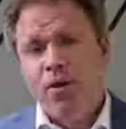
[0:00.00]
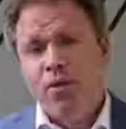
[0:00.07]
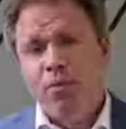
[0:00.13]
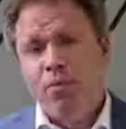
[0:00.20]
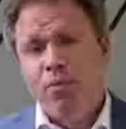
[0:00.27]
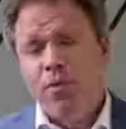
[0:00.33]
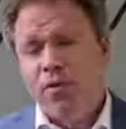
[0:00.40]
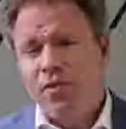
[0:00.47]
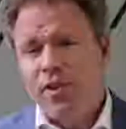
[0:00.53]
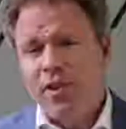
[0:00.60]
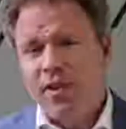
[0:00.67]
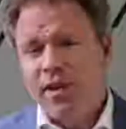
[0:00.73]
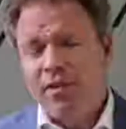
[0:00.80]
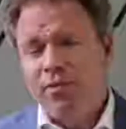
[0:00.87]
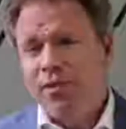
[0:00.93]
was
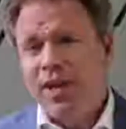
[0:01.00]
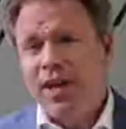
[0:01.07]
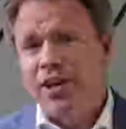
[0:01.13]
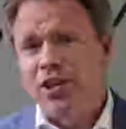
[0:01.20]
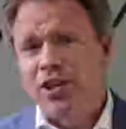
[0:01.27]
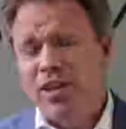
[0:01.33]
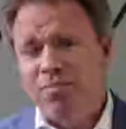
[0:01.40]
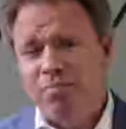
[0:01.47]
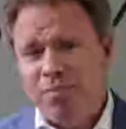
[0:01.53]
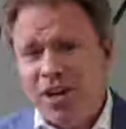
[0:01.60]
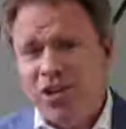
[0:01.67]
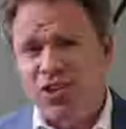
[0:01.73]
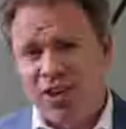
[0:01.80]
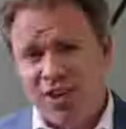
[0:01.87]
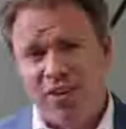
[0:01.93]
that it was actually
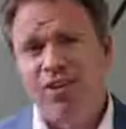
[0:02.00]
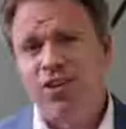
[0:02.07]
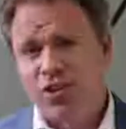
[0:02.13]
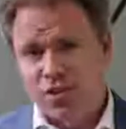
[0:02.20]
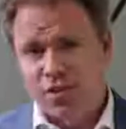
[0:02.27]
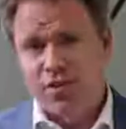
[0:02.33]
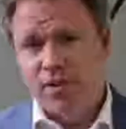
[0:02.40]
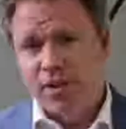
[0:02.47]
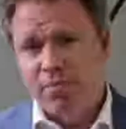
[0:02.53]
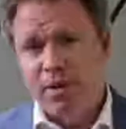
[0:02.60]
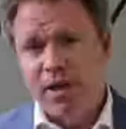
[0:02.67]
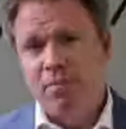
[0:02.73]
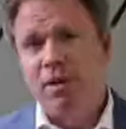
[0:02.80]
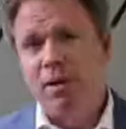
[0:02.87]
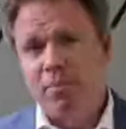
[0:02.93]
much larger than
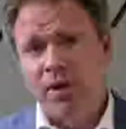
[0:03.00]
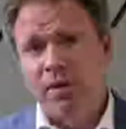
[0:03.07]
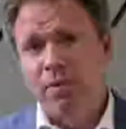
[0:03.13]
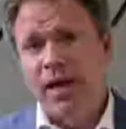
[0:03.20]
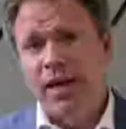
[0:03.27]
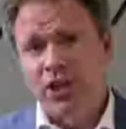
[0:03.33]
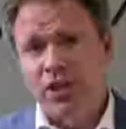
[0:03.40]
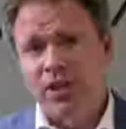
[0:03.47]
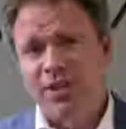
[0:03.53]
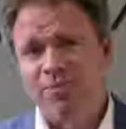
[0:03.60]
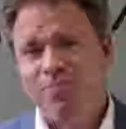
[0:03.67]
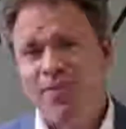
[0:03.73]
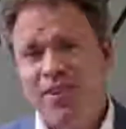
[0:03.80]
many people imagined.